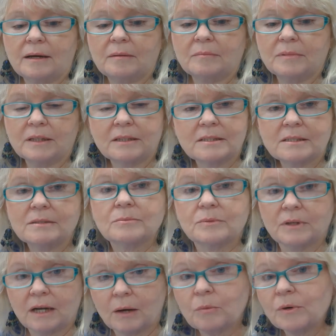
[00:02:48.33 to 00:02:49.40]

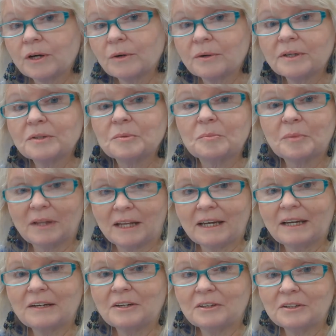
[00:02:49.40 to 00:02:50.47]
we're going to
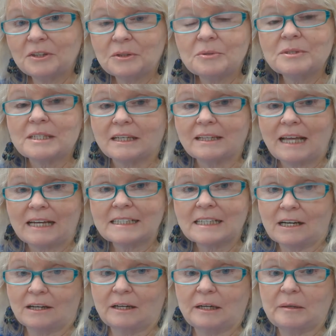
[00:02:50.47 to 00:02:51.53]
plan on using that
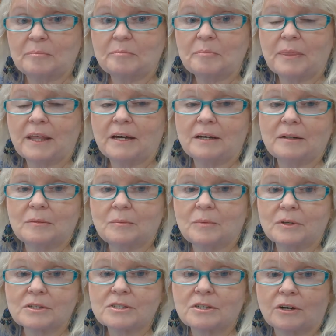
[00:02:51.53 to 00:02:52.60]
time.
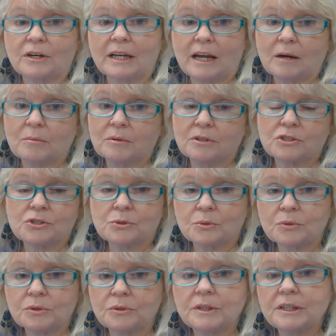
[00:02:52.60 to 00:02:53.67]
We're starting out with a
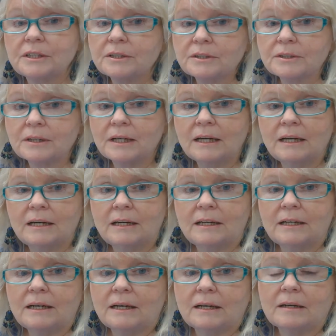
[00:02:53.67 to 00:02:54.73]
shorter year,
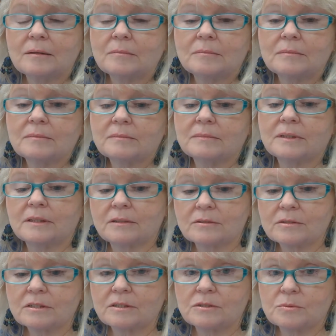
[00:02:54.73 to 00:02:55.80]

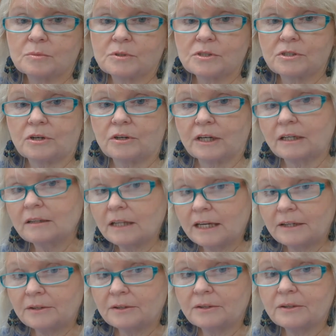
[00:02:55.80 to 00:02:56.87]
since we're starting
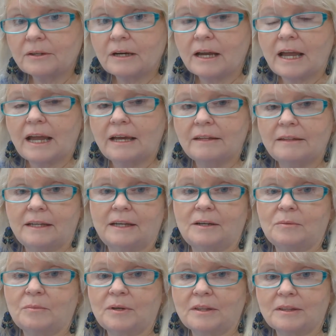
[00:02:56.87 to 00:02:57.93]
later, and
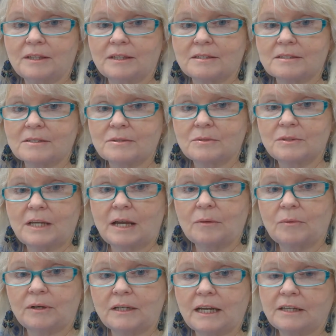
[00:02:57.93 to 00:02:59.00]
then with this day
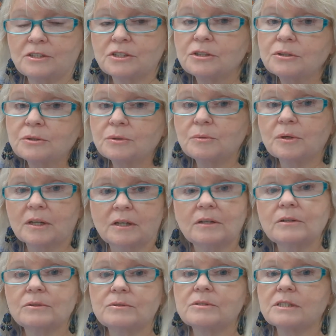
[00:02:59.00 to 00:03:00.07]
1, day 2, we're going to
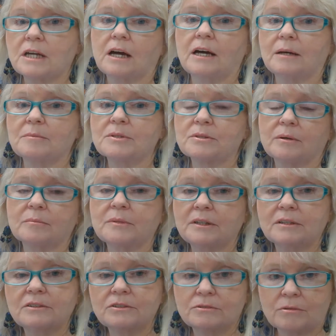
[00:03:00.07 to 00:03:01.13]
lose time. So I'm going
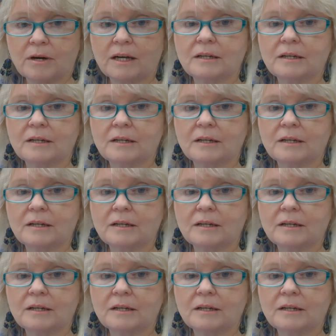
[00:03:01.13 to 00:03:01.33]
to try